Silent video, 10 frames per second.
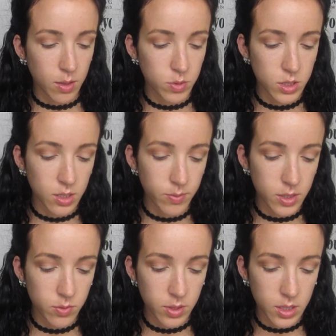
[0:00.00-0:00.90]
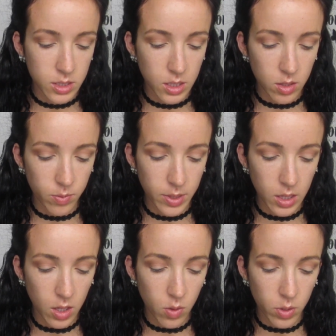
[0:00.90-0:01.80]
I'm just going to be doing this a little bit
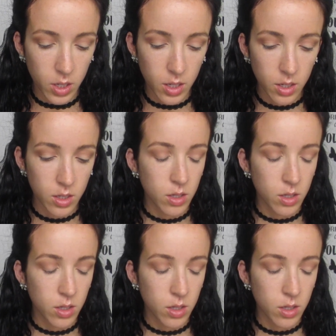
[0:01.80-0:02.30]
lower.